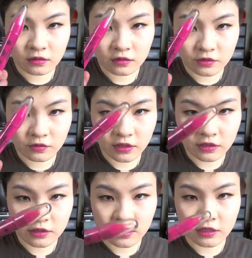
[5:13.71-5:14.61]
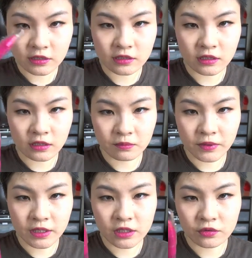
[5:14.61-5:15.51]
As you can see, it's a
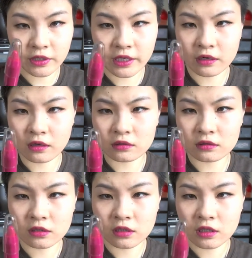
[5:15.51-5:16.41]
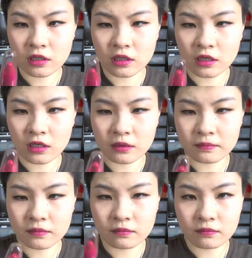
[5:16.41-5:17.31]
big crayon,
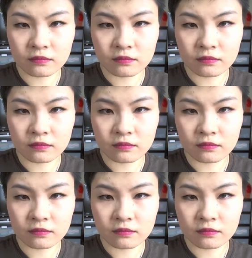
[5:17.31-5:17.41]
um,